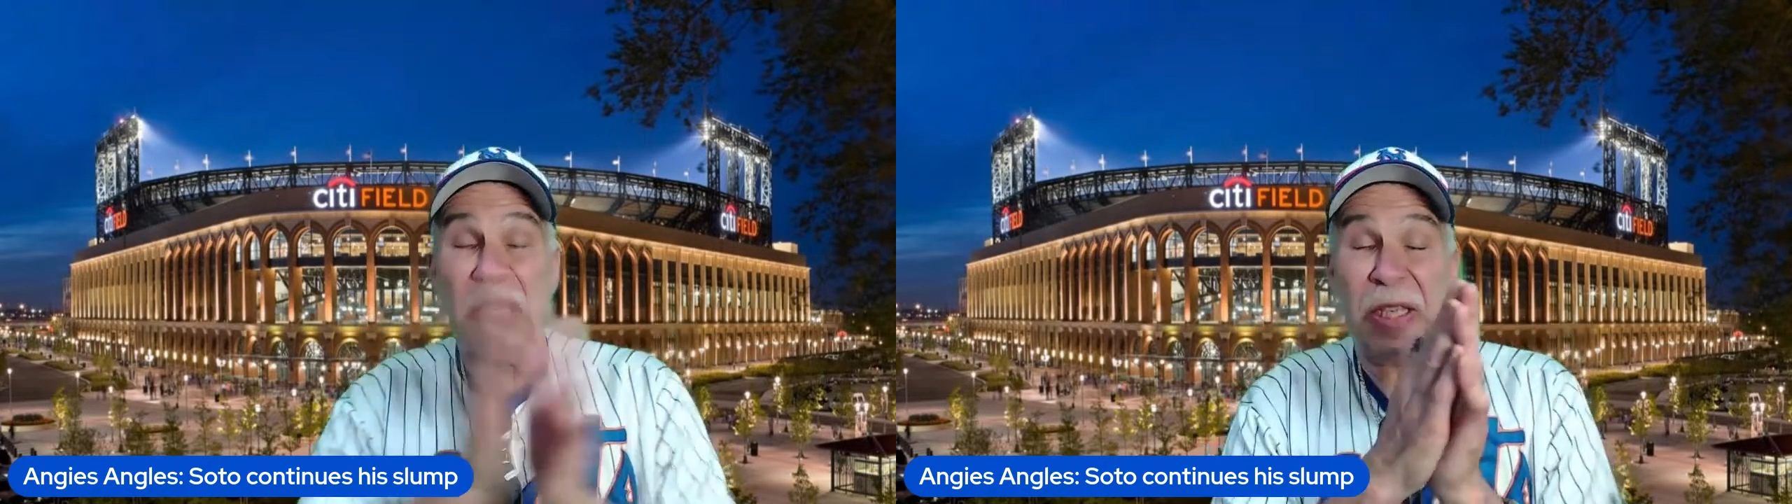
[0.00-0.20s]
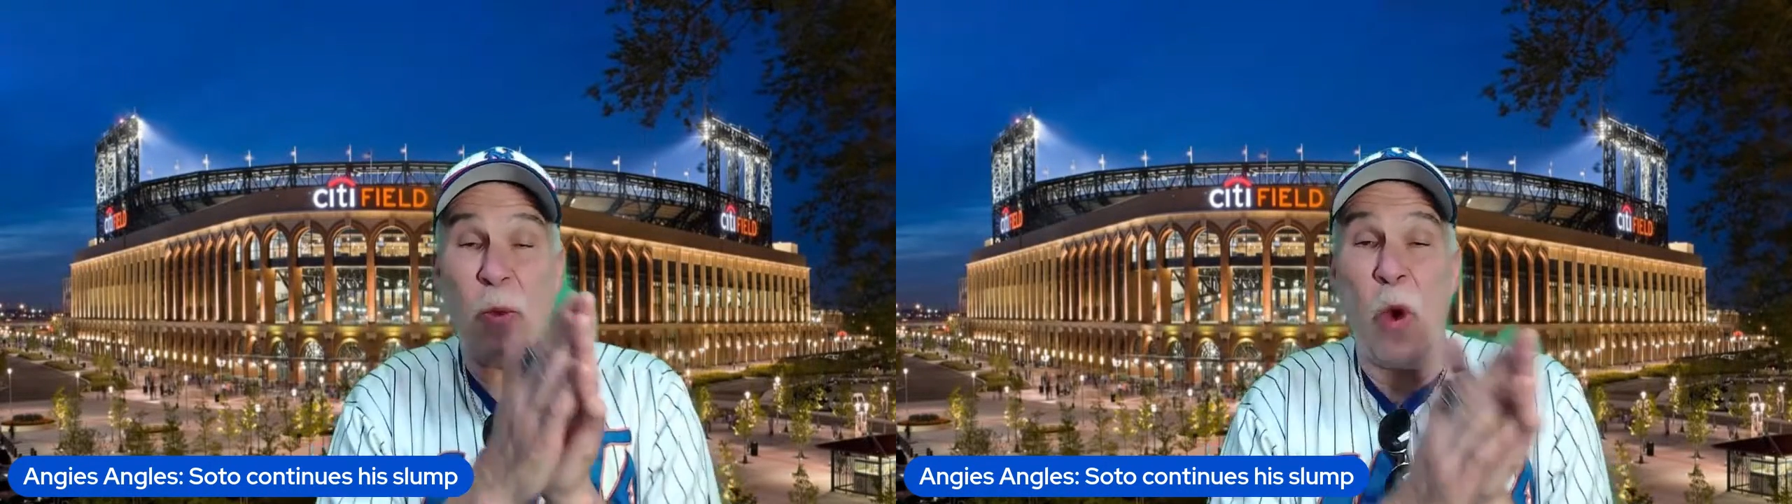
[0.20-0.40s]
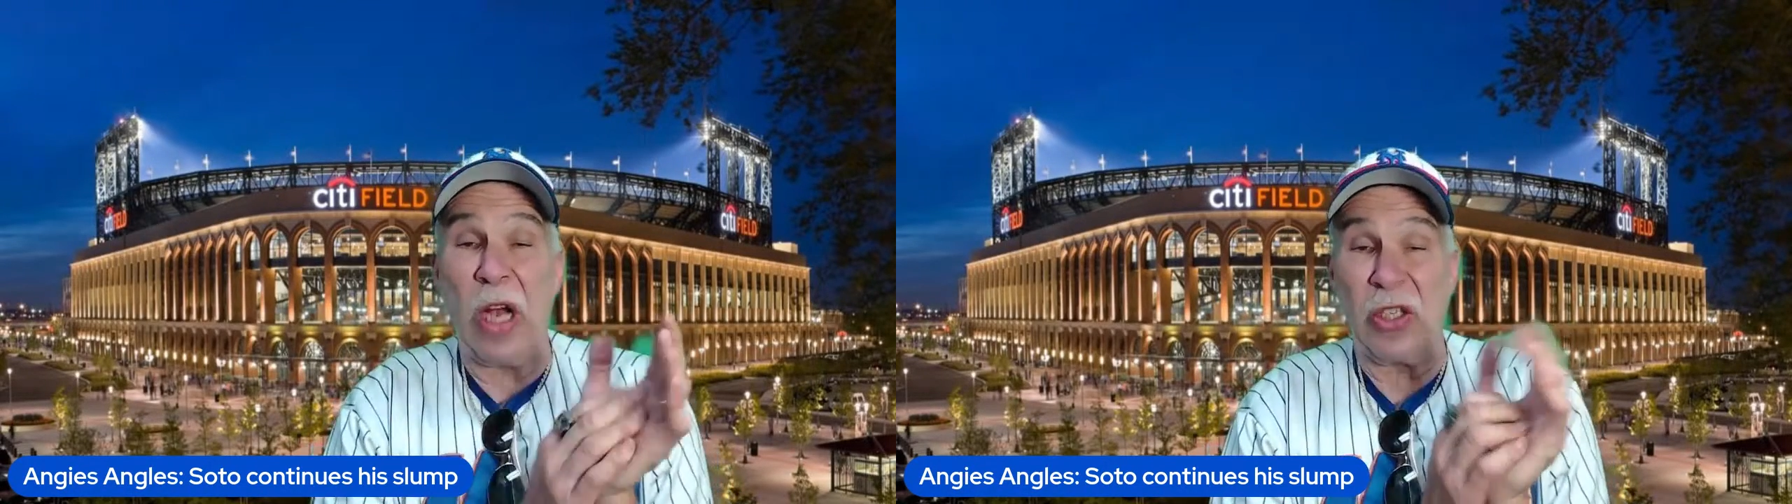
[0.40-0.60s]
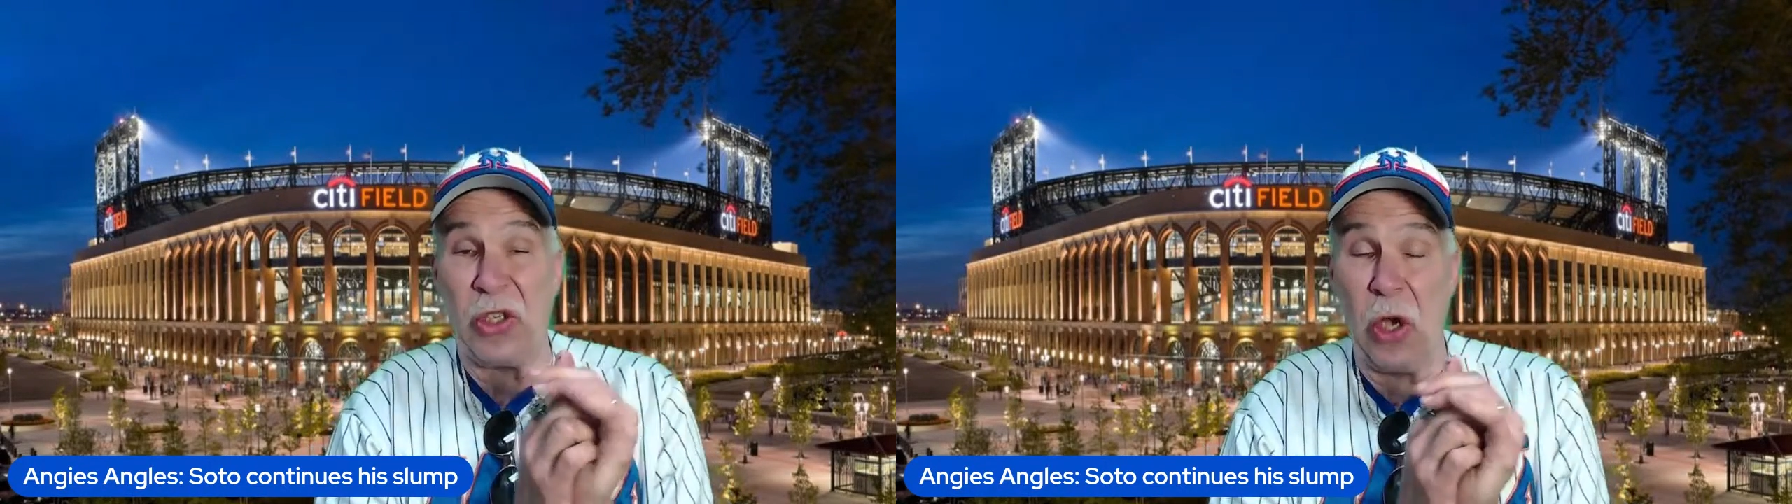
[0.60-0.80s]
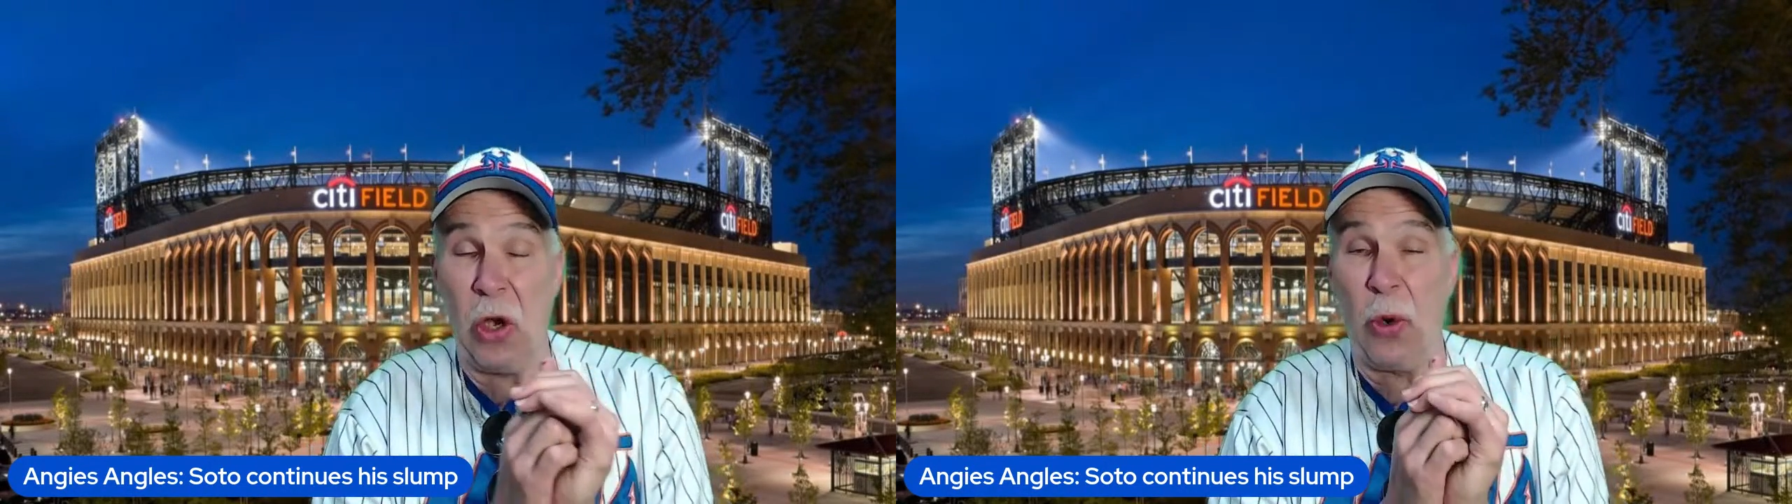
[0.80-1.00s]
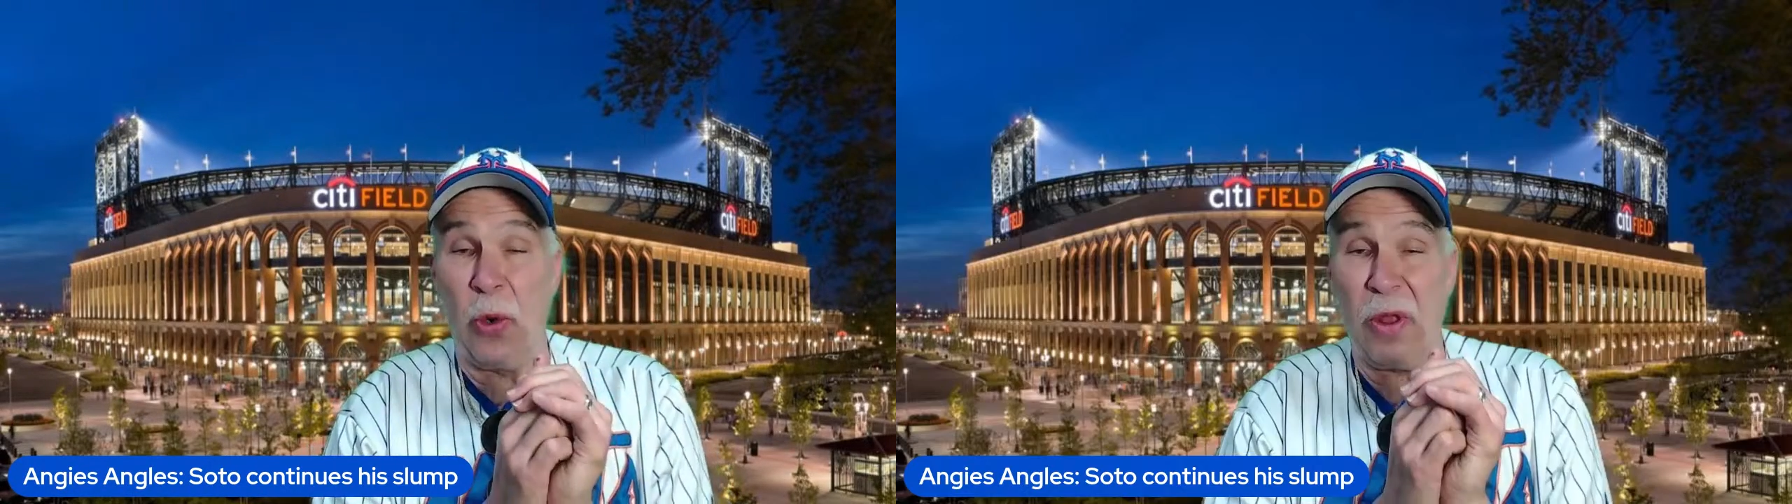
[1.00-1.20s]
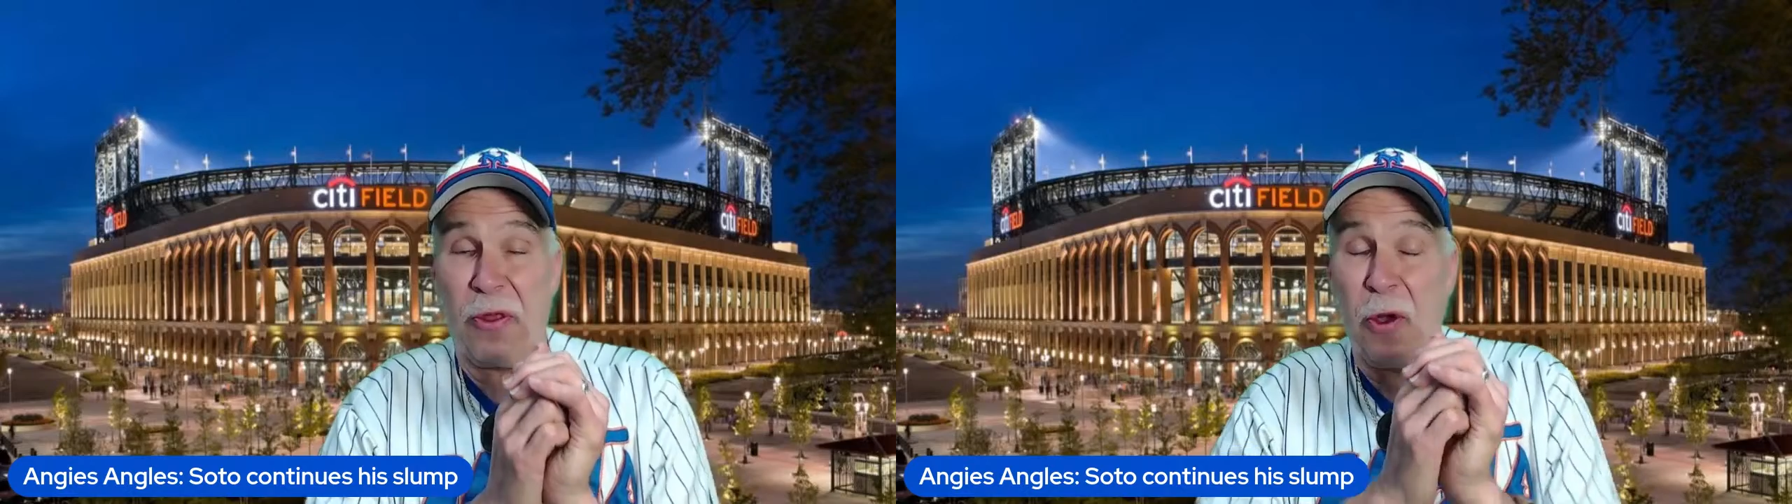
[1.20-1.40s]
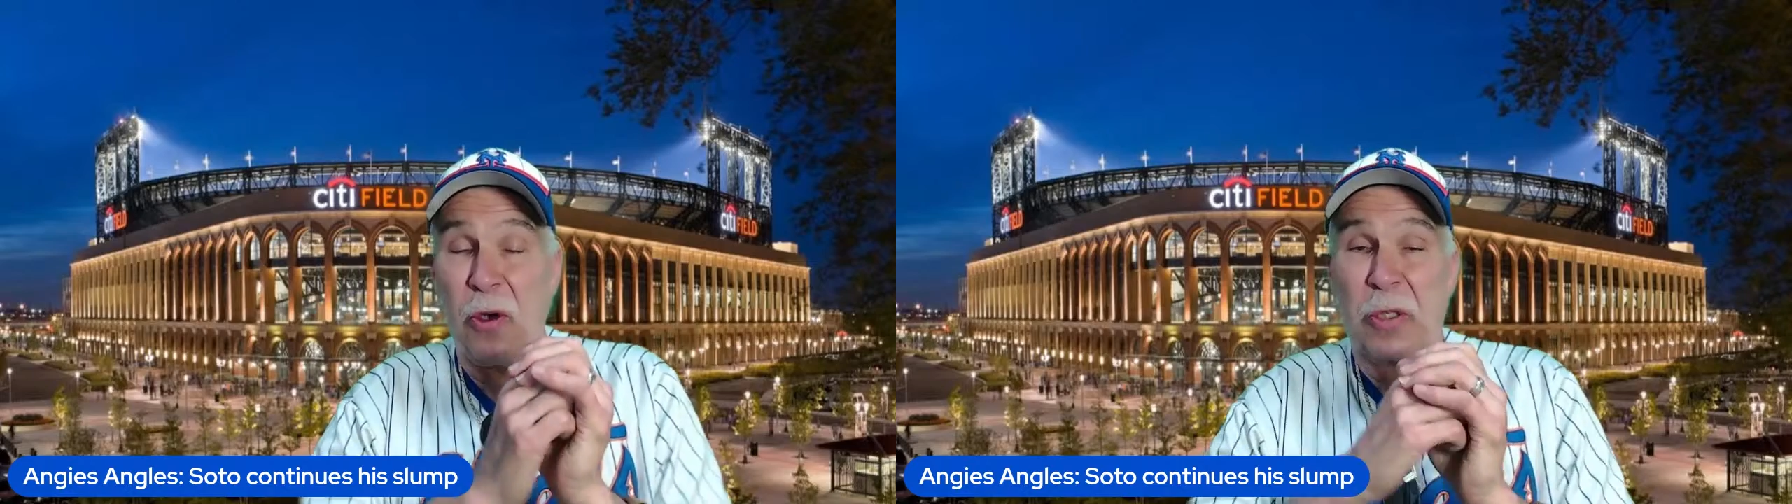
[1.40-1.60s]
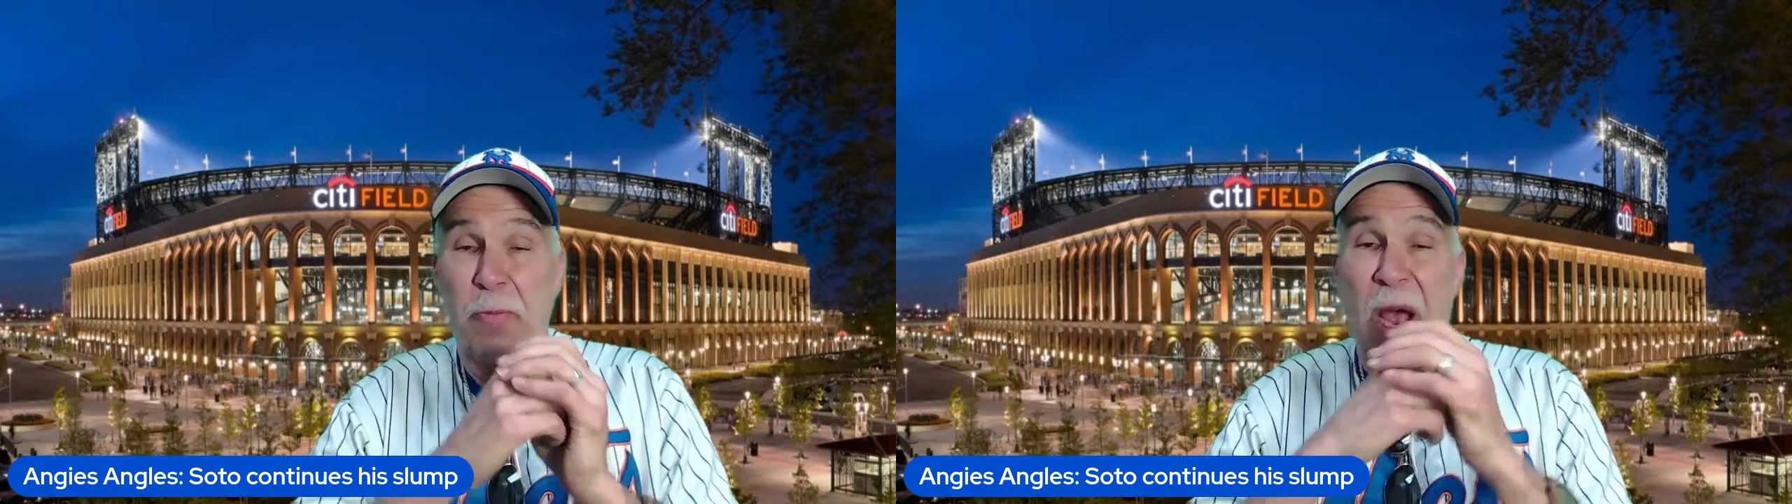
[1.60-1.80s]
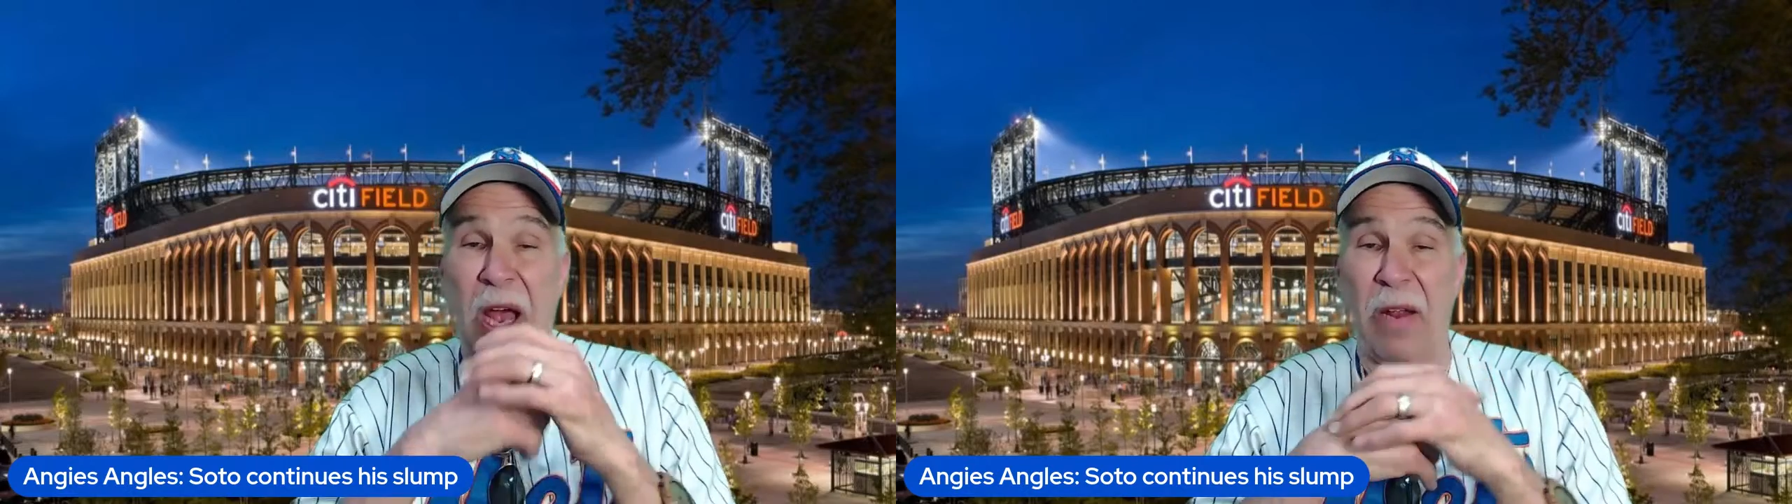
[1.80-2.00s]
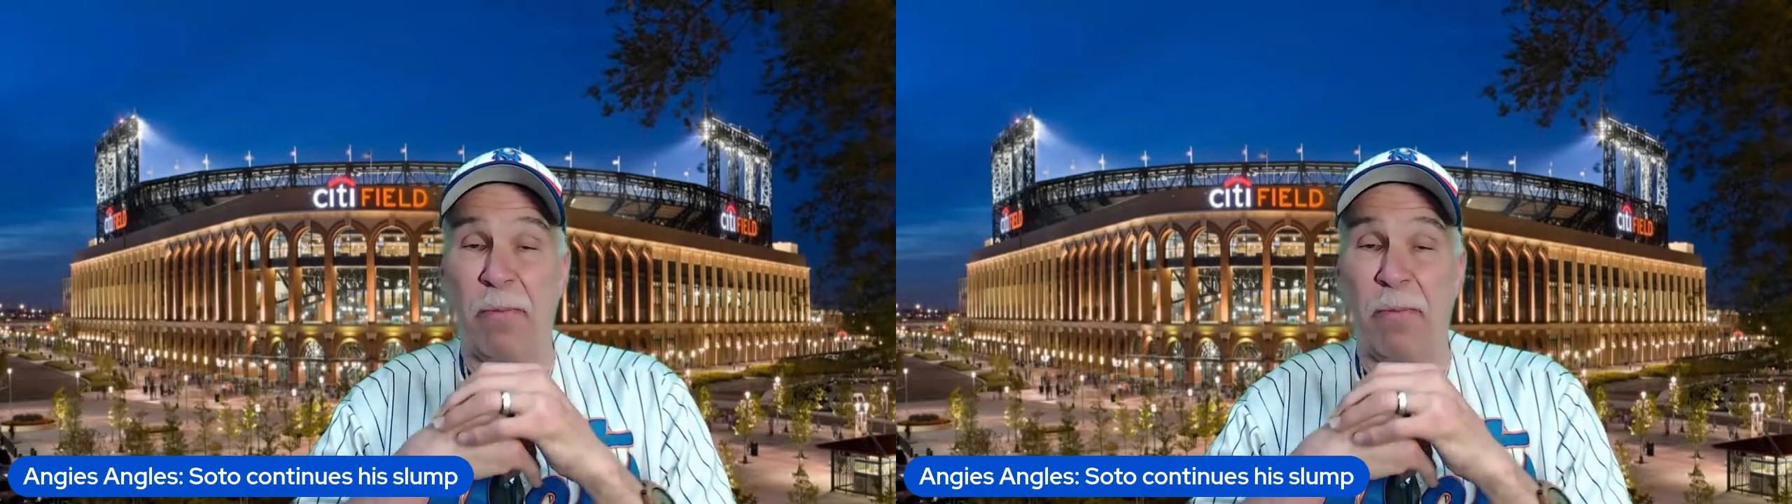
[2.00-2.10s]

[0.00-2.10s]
to see Juan Soto in the third spot